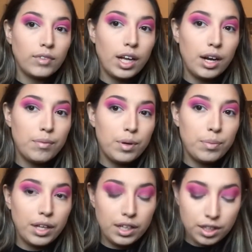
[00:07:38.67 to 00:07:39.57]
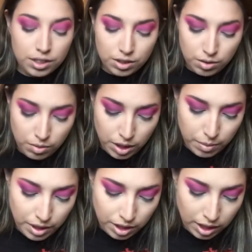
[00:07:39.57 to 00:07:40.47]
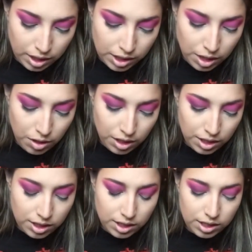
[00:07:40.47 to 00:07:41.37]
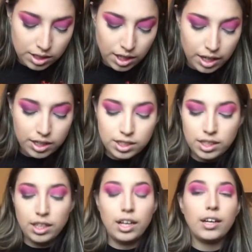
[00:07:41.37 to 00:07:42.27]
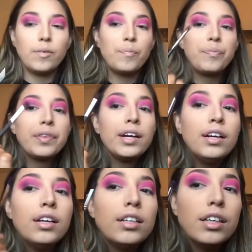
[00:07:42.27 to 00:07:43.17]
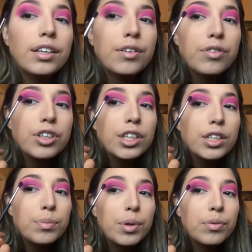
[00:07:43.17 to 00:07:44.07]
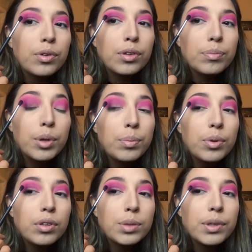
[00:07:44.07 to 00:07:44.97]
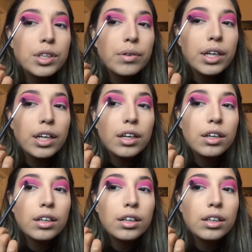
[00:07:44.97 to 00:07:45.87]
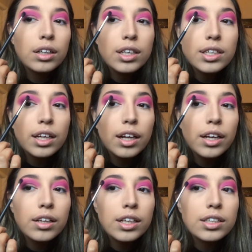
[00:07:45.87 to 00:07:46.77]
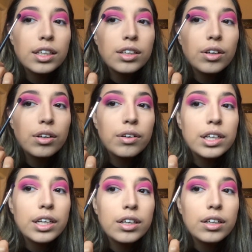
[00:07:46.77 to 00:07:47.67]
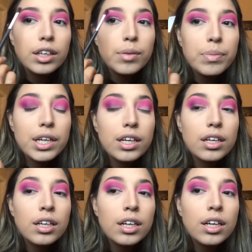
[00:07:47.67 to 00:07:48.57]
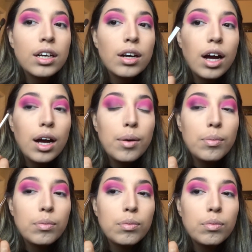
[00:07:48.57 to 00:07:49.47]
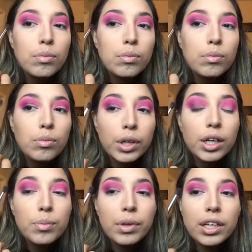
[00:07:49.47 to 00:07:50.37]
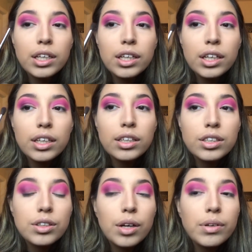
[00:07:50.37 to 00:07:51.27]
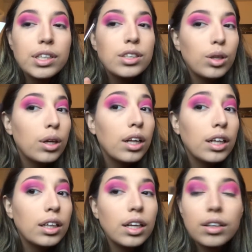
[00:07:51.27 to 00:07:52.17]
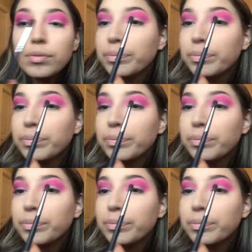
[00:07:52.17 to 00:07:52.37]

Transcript: And I'm gonna blend it, so don't worry about that, because I know you can kind of see like the different shades of purple, especially right here. It's like light on this side, dark right here, and then pink. We're gonna blend it in so that way it doesn't look like that.